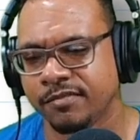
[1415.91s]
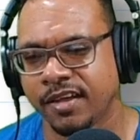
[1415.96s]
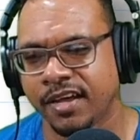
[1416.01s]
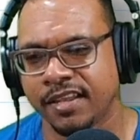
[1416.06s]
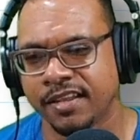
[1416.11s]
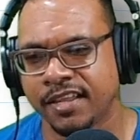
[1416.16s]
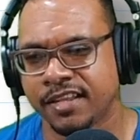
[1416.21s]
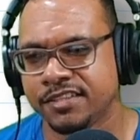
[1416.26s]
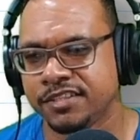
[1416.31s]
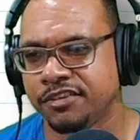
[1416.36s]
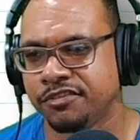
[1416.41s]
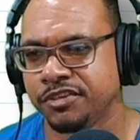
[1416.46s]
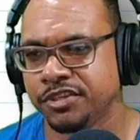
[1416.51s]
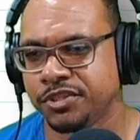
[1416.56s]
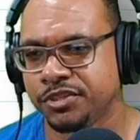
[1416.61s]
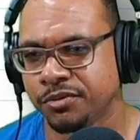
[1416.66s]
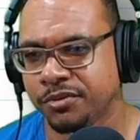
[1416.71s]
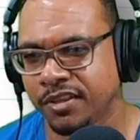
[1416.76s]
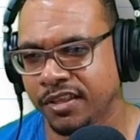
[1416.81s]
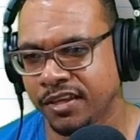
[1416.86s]
And that's a
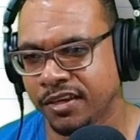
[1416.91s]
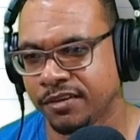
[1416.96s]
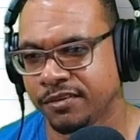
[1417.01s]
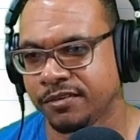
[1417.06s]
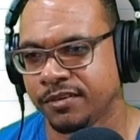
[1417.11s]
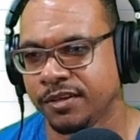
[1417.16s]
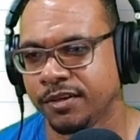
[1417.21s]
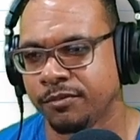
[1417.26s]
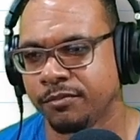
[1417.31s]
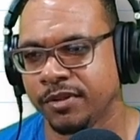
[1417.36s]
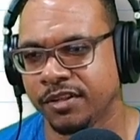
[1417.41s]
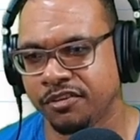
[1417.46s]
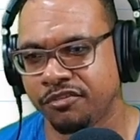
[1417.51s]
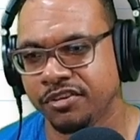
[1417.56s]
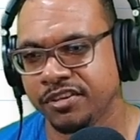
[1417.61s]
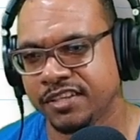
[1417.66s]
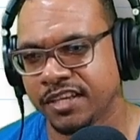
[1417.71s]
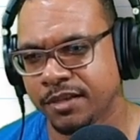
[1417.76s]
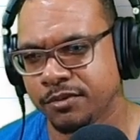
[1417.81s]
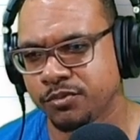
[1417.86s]
ratio there. Well,
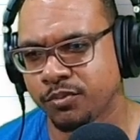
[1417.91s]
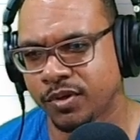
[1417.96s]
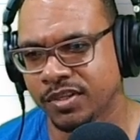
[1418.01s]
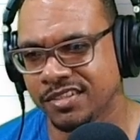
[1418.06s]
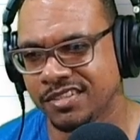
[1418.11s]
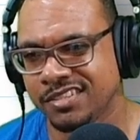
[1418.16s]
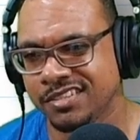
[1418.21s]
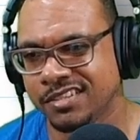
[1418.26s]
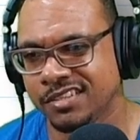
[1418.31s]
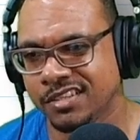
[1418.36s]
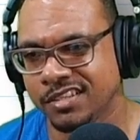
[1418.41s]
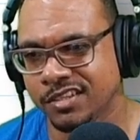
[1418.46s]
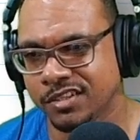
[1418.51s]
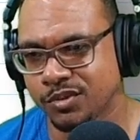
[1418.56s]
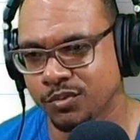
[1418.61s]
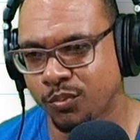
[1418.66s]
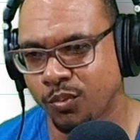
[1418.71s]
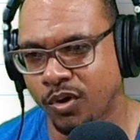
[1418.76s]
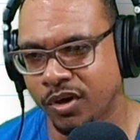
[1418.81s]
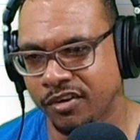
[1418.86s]
3 times 1/3
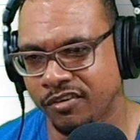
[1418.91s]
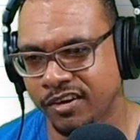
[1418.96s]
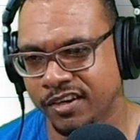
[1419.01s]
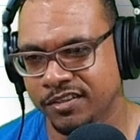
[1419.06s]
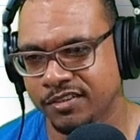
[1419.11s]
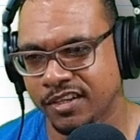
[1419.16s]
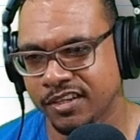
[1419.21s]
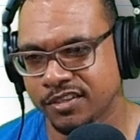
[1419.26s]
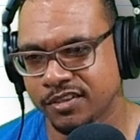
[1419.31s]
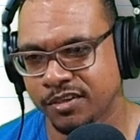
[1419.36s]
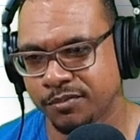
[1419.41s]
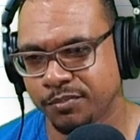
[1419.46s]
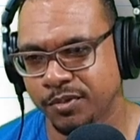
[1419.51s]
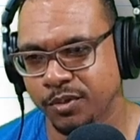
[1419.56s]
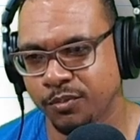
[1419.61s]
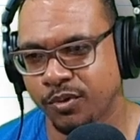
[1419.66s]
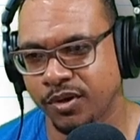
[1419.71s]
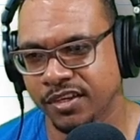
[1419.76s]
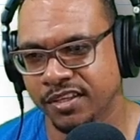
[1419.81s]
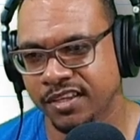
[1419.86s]
is 1, right? So I'm just going to put
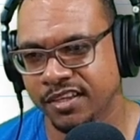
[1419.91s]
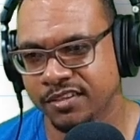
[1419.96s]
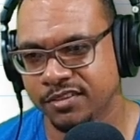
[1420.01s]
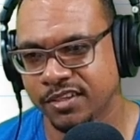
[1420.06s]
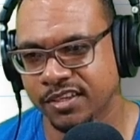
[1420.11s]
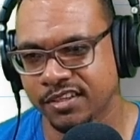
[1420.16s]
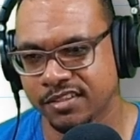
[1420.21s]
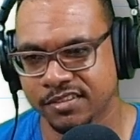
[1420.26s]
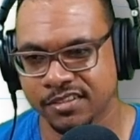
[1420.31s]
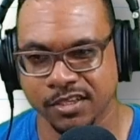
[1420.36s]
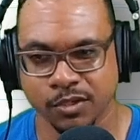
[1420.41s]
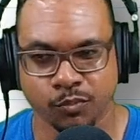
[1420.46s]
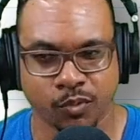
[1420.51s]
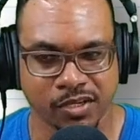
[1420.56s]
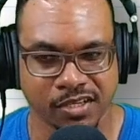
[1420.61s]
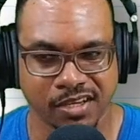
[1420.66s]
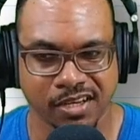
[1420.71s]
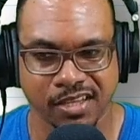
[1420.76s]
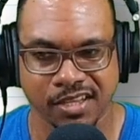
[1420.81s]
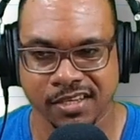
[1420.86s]
the 1 here so you can see the
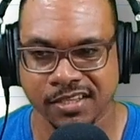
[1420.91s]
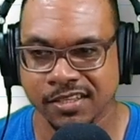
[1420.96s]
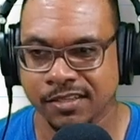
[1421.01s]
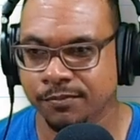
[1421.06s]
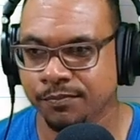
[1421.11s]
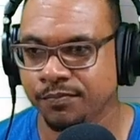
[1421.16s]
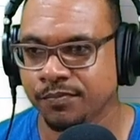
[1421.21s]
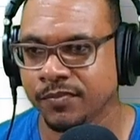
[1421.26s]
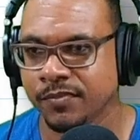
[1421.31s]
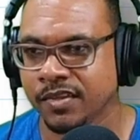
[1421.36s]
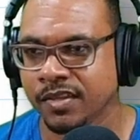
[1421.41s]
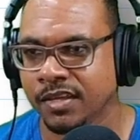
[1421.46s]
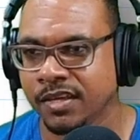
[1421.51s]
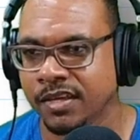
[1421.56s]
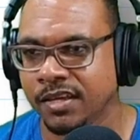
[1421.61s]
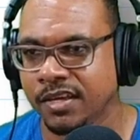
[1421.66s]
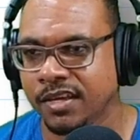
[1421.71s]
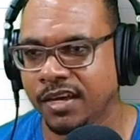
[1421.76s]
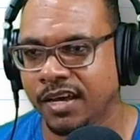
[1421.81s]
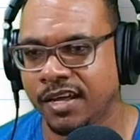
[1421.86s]
1 clearly.
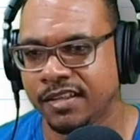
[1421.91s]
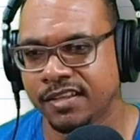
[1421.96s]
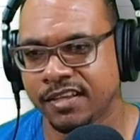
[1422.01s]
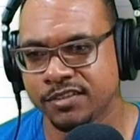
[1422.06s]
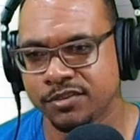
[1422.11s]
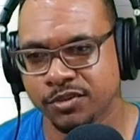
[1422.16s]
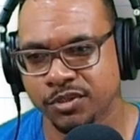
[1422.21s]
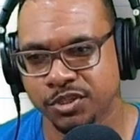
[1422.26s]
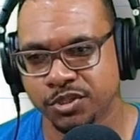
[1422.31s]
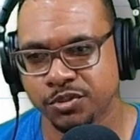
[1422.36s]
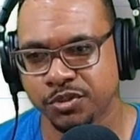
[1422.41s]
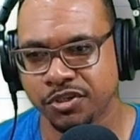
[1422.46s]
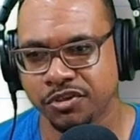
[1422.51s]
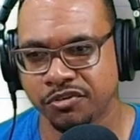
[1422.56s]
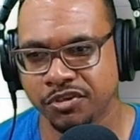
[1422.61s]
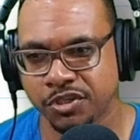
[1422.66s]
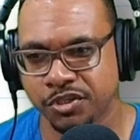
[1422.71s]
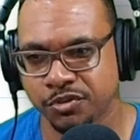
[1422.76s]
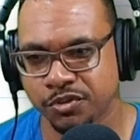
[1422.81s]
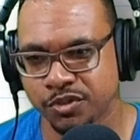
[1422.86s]
And that's why you show the
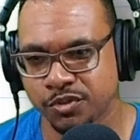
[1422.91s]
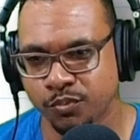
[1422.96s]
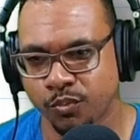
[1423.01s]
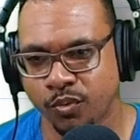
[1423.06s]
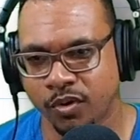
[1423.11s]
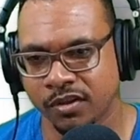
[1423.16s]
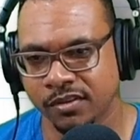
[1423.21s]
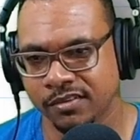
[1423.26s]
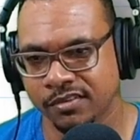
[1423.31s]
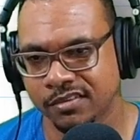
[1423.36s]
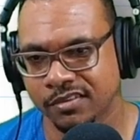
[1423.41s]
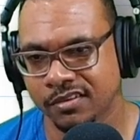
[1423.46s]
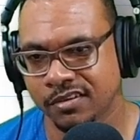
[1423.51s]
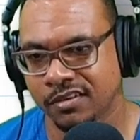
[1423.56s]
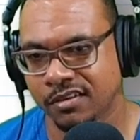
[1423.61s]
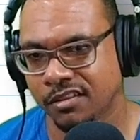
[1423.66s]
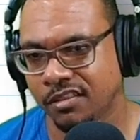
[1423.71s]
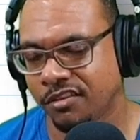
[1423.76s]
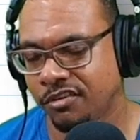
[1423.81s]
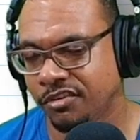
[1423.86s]
ratio is 1
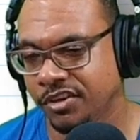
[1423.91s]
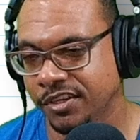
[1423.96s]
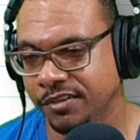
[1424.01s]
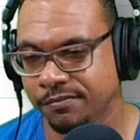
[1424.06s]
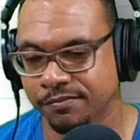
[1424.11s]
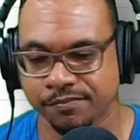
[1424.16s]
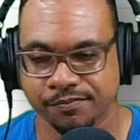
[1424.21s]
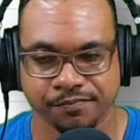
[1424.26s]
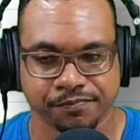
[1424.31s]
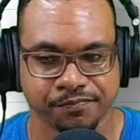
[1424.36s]
to 3.